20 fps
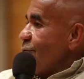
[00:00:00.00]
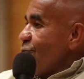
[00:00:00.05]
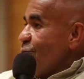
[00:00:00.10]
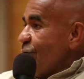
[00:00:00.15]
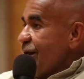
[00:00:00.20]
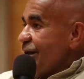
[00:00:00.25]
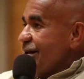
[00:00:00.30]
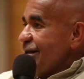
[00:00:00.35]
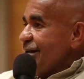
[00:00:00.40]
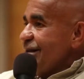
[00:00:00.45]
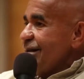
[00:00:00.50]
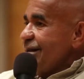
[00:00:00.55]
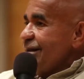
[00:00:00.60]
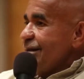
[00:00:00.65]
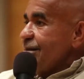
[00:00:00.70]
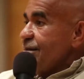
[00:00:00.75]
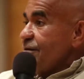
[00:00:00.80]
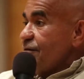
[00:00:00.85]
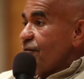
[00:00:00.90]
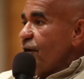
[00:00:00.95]
Well,
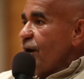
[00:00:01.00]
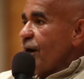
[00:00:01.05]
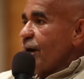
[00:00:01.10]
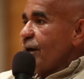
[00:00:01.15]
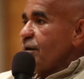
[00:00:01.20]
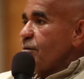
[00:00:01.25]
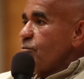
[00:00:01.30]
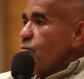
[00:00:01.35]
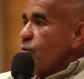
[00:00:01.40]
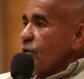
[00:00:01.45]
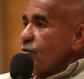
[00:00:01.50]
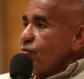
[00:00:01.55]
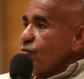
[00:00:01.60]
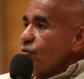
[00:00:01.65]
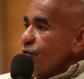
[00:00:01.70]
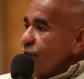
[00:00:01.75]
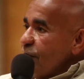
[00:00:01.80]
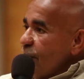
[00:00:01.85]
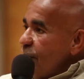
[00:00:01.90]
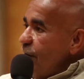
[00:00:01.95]
it's fine, but
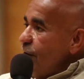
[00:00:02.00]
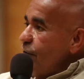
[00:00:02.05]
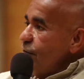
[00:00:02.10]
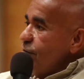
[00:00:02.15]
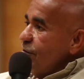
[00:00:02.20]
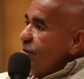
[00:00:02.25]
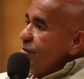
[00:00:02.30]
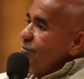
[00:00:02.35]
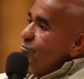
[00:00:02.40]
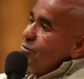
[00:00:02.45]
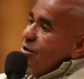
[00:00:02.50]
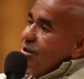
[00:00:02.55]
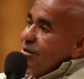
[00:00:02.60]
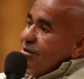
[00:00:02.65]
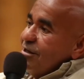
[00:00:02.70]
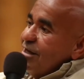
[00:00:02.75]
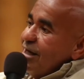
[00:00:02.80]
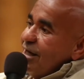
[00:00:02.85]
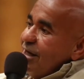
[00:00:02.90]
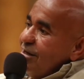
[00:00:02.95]
for every Bill
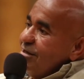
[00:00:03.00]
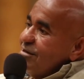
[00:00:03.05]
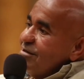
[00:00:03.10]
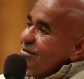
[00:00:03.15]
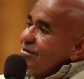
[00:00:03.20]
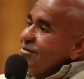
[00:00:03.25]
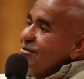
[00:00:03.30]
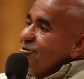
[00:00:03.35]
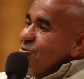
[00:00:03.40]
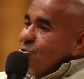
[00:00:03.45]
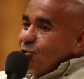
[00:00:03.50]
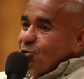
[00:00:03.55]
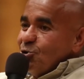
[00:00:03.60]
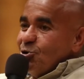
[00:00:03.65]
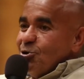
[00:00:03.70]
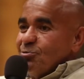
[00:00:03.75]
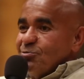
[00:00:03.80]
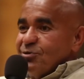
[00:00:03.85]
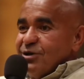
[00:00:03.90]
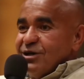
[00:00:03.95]
Gates you
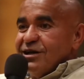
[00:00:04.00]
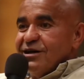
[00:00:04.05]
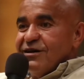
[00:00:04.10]
show me,